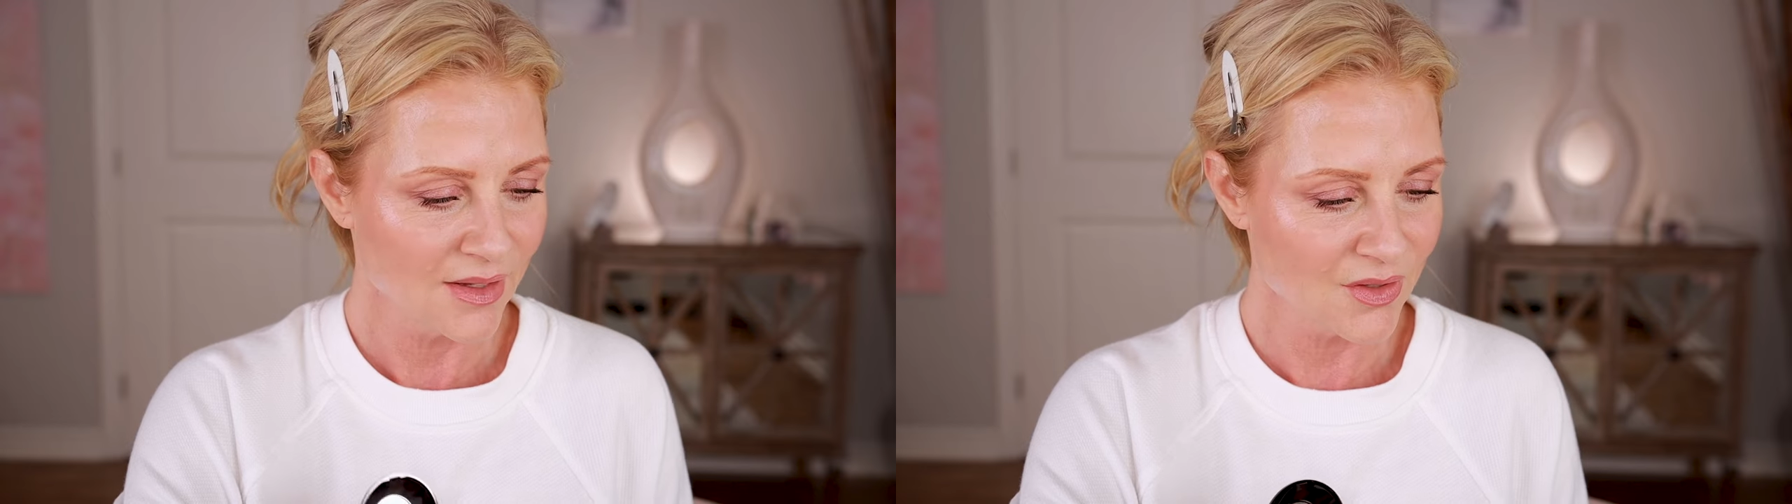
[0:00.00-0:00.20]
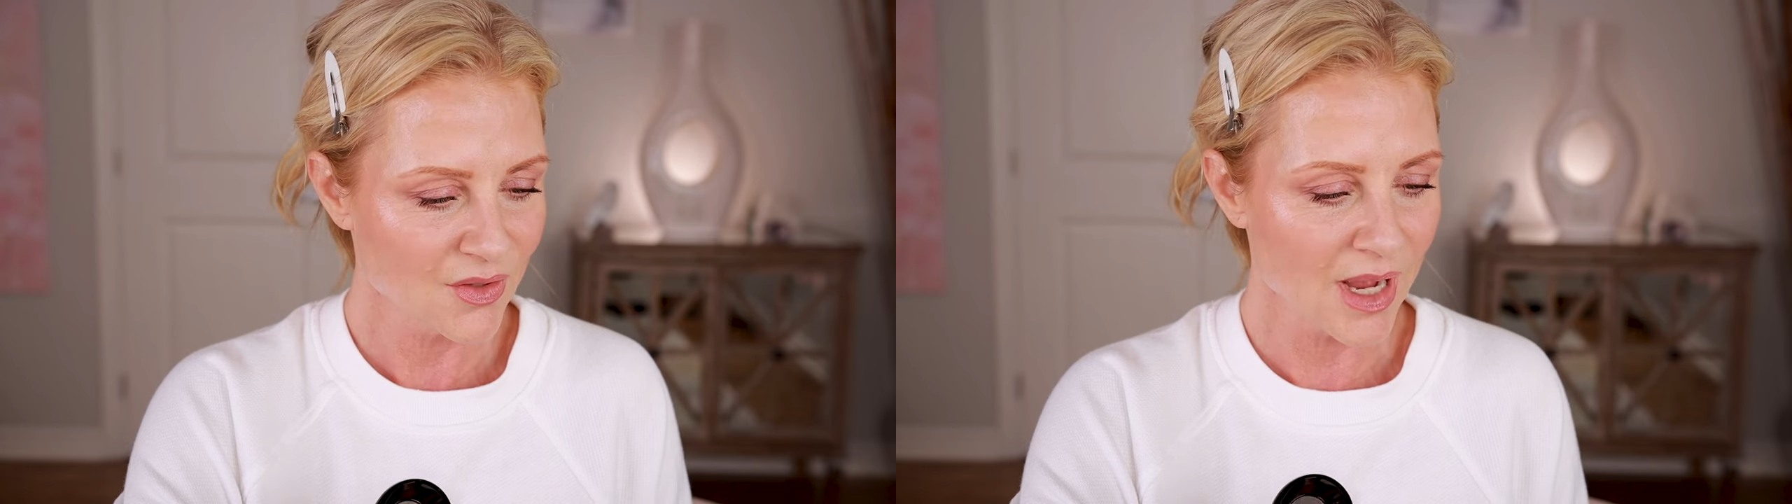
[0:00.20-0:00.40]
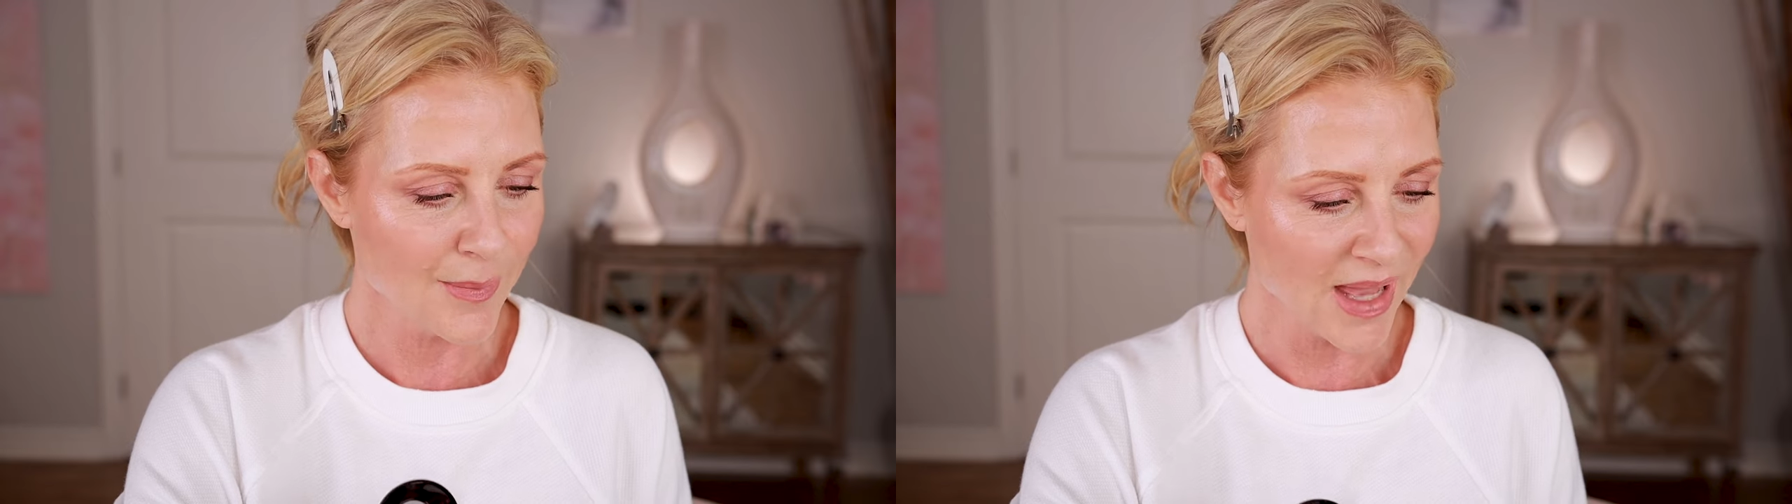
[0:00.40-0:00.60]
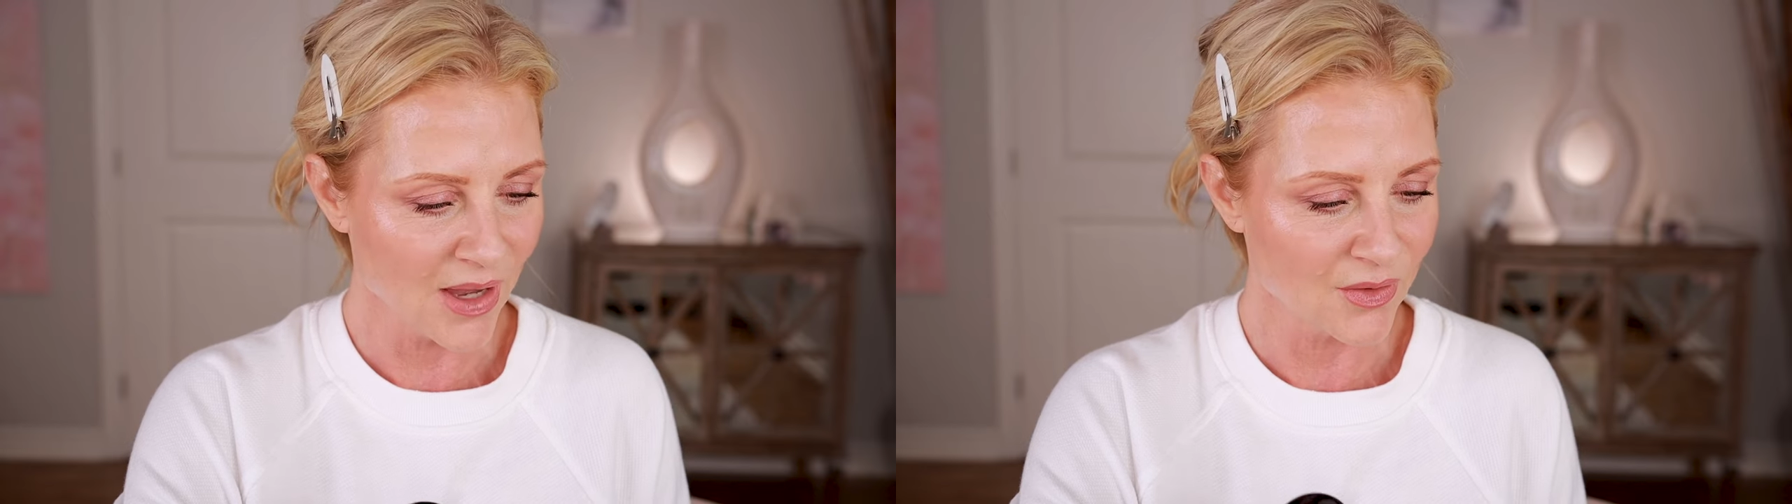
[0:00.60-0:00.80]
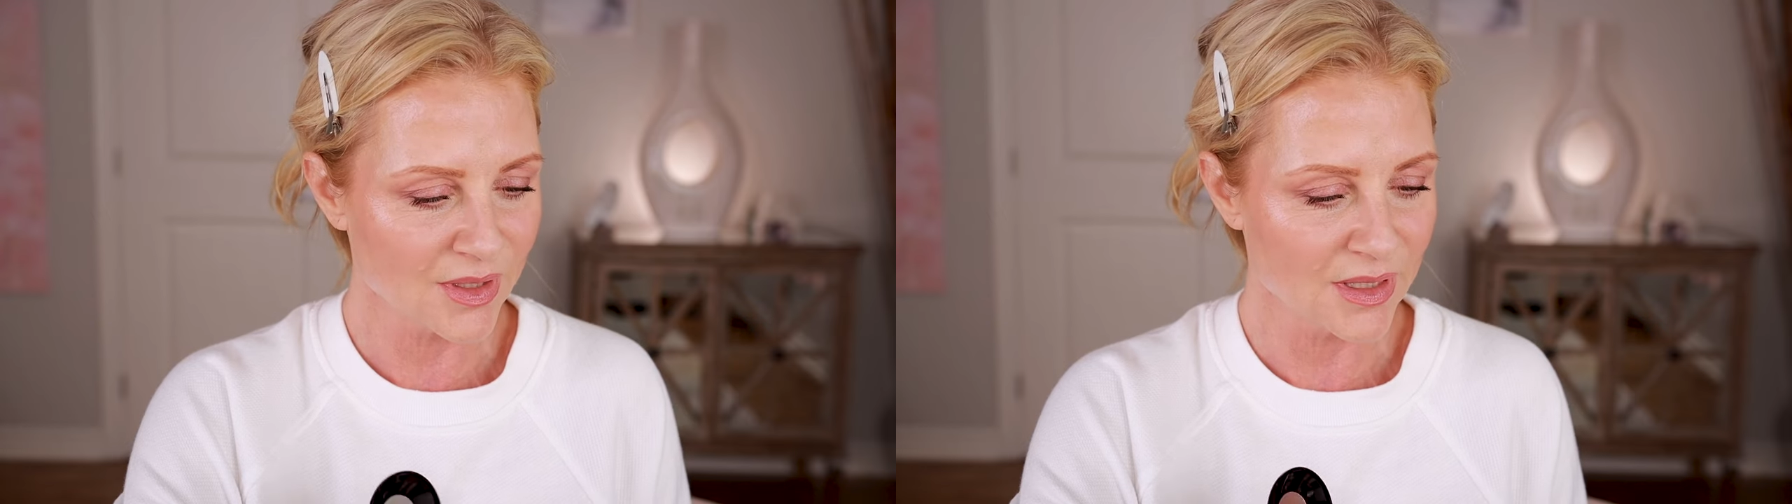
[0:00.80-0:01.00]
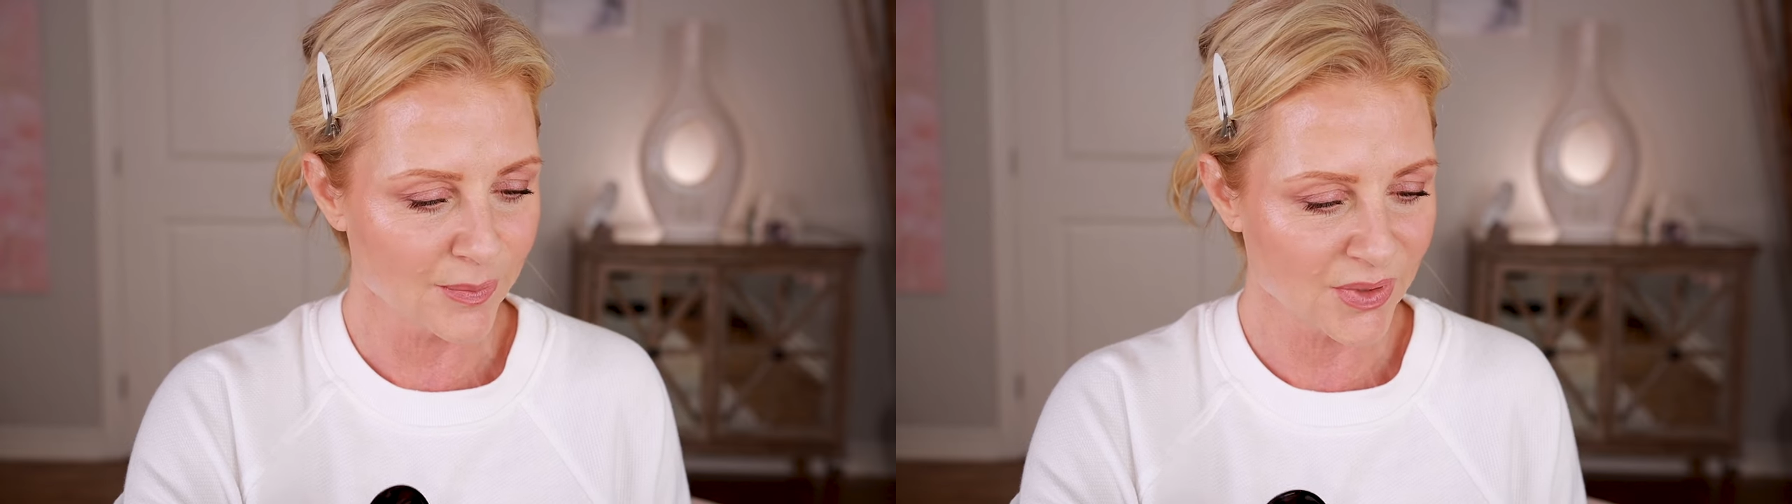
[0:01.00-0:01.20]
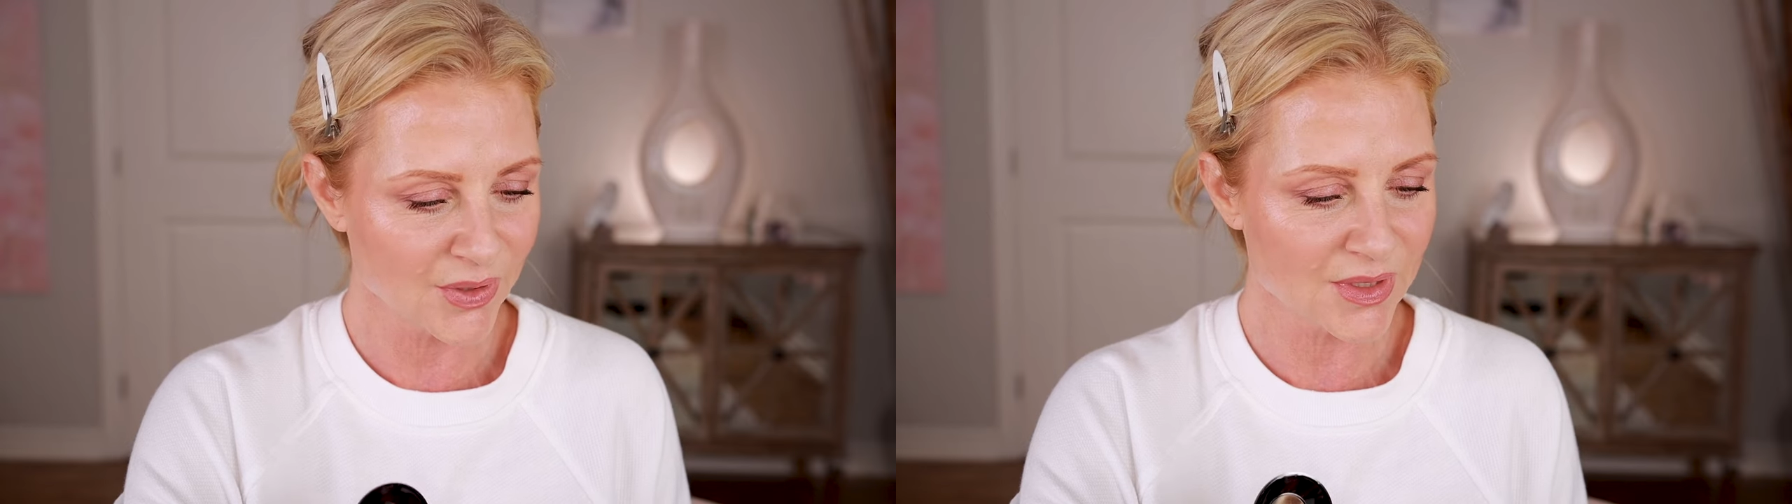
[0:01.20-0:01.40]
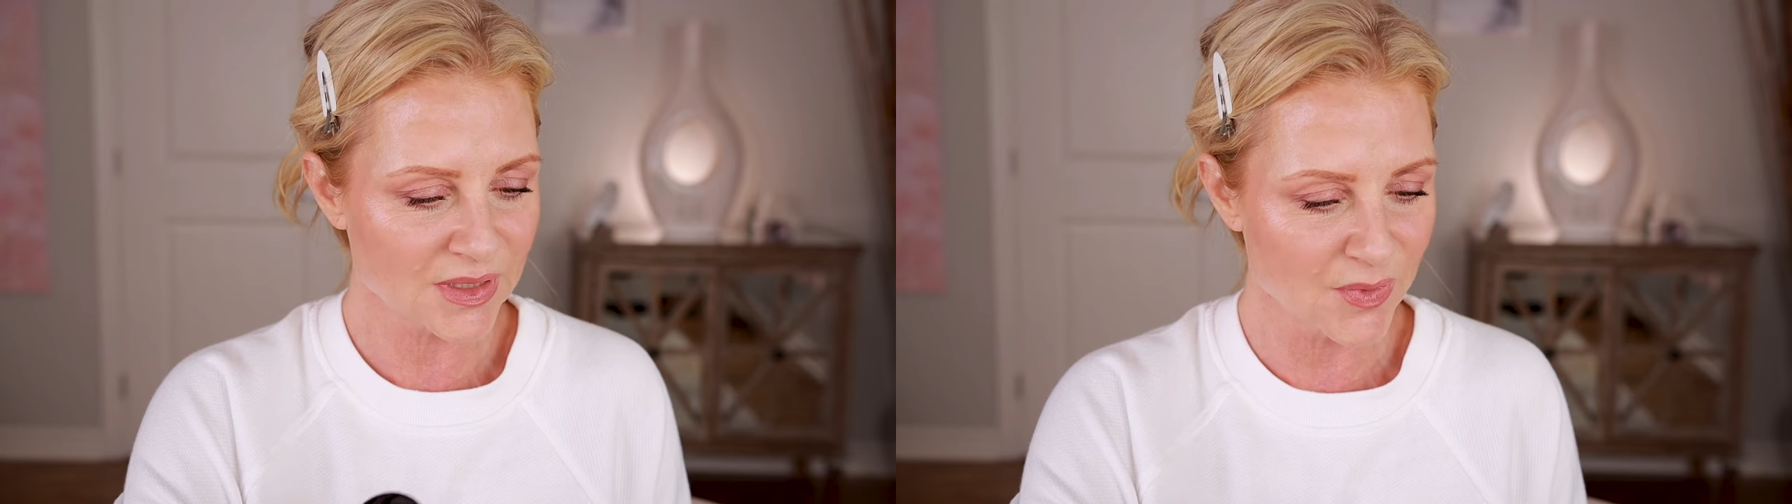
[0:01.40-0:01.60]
under eye powder that blurs,